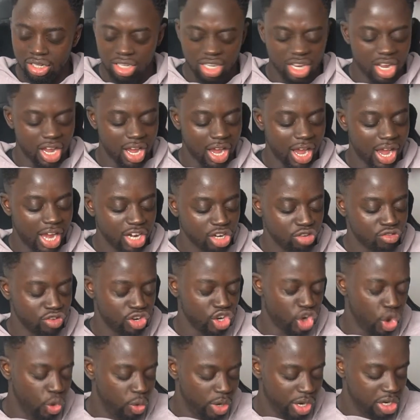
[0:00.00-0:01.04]
Yeah, I had
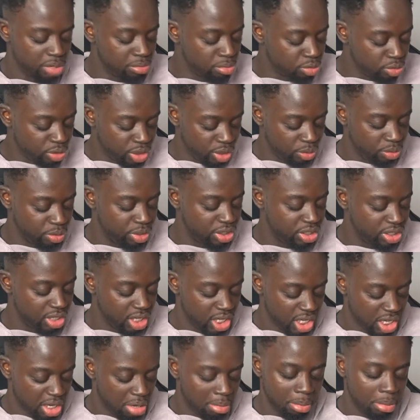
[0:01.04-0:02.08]
granola in the morning with
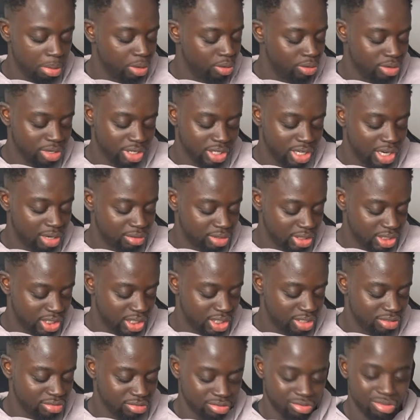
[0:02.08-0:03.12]
milk, that was
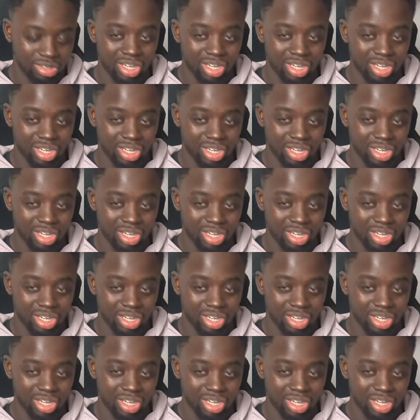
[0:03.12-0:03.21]
it.